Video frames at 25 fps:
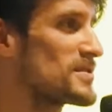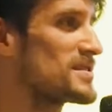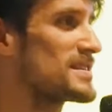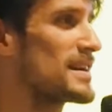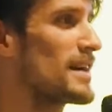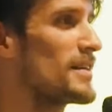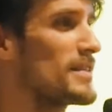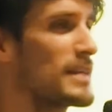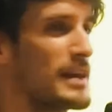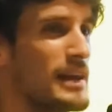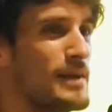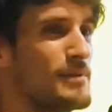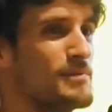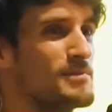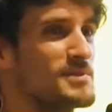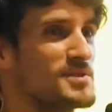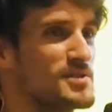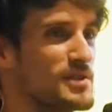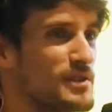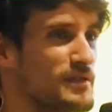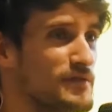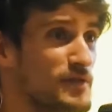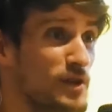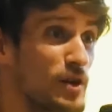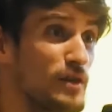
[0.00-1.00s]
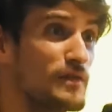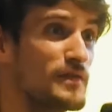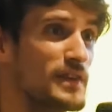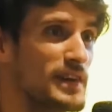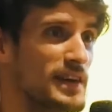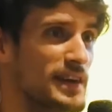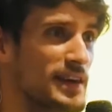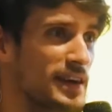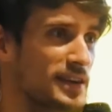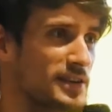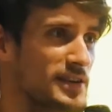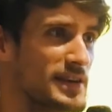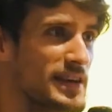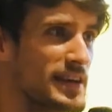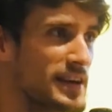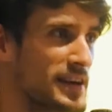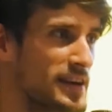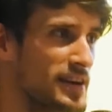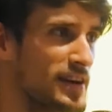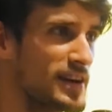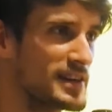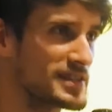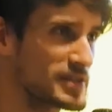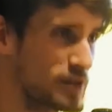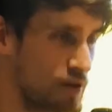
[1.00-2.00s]
out the lumps of coffee and you get a
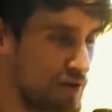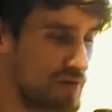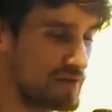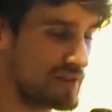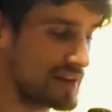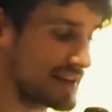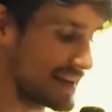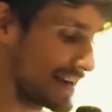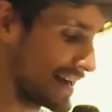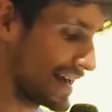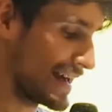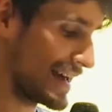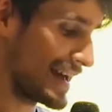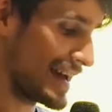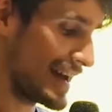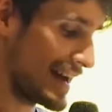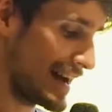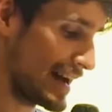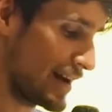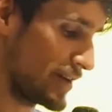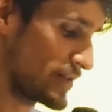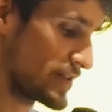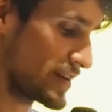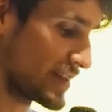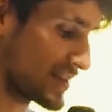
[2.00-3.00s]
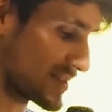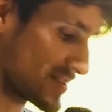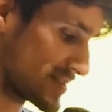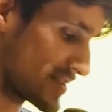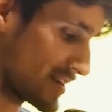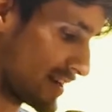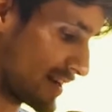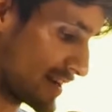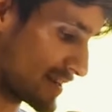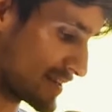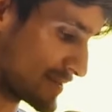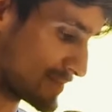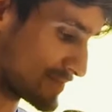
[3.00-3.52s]
nice coffee out the other side.